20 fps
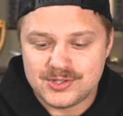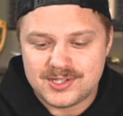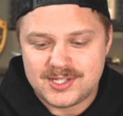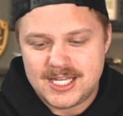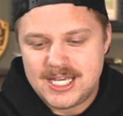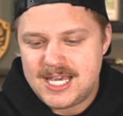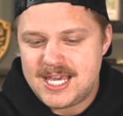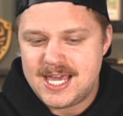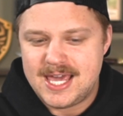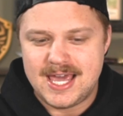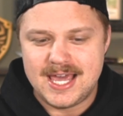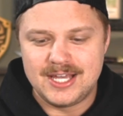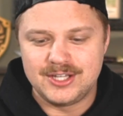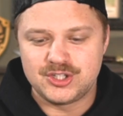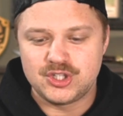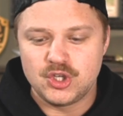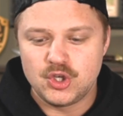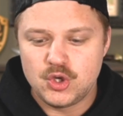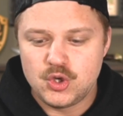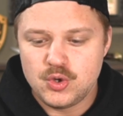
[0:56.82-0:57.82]
see
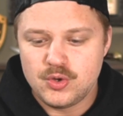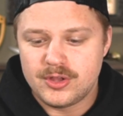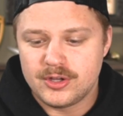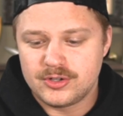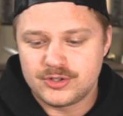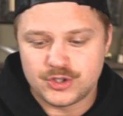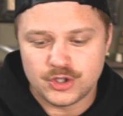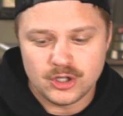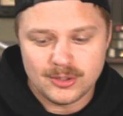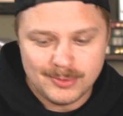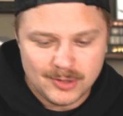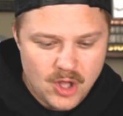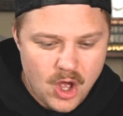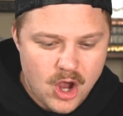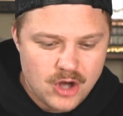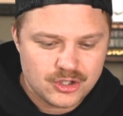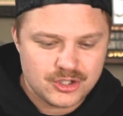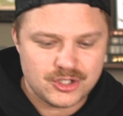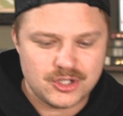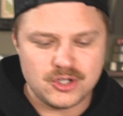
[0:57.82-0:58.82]
is who the journal
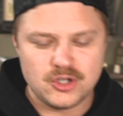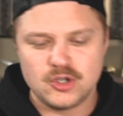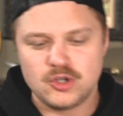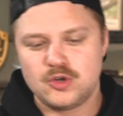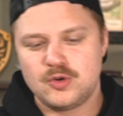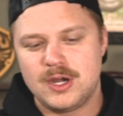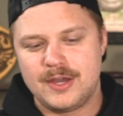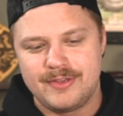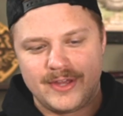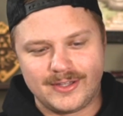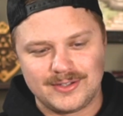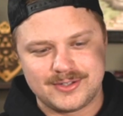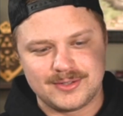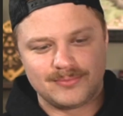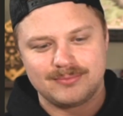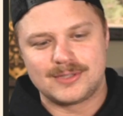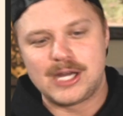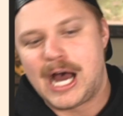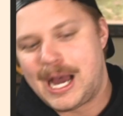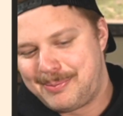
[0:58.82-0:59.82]
belongs to, and then
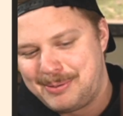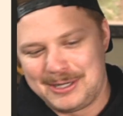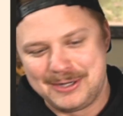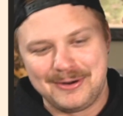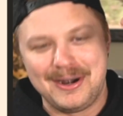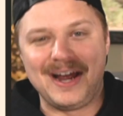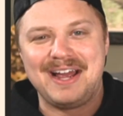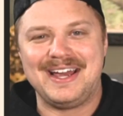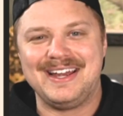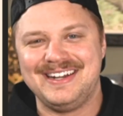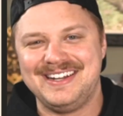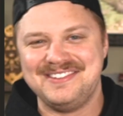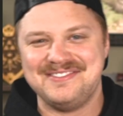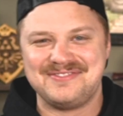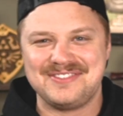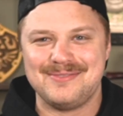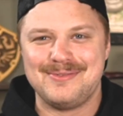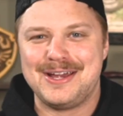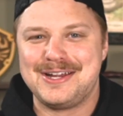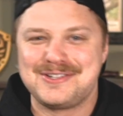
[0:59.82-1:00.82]
some copyright
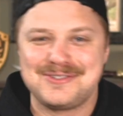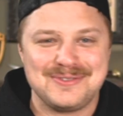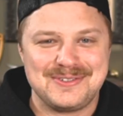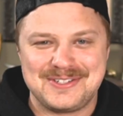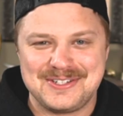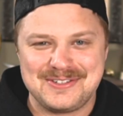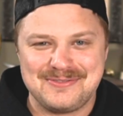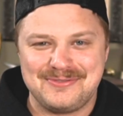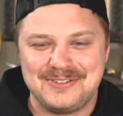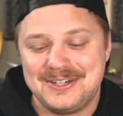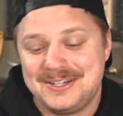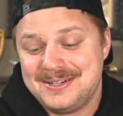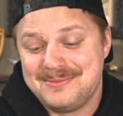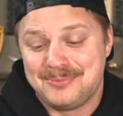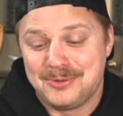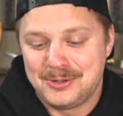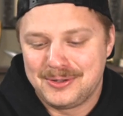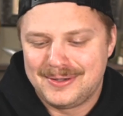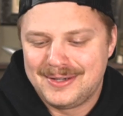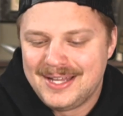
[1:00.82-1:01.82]
information, which isn't very
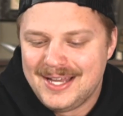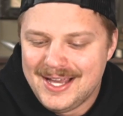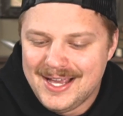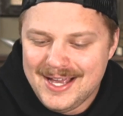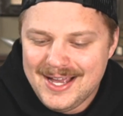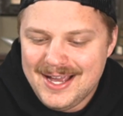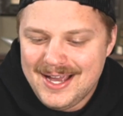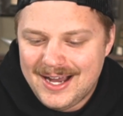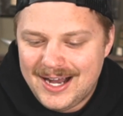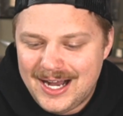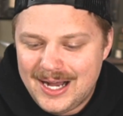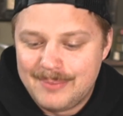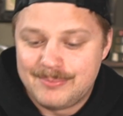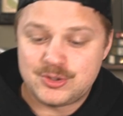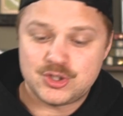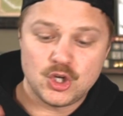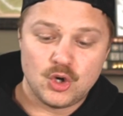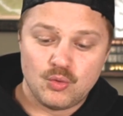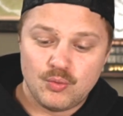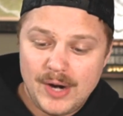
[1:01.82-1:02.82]
important.
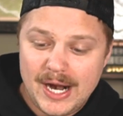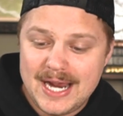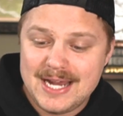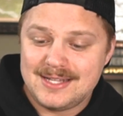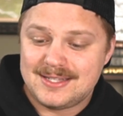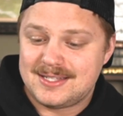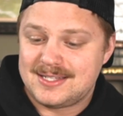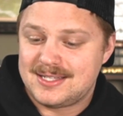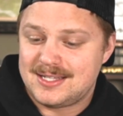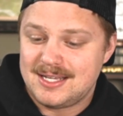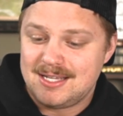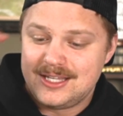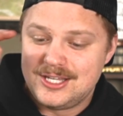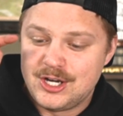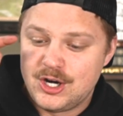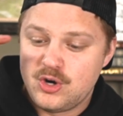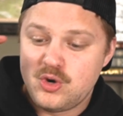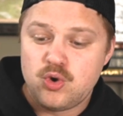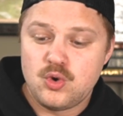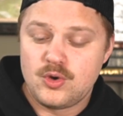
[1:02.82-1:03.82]
So write,
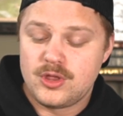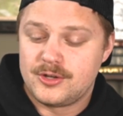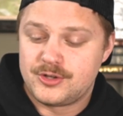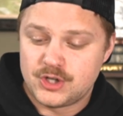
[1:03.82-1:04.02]
who the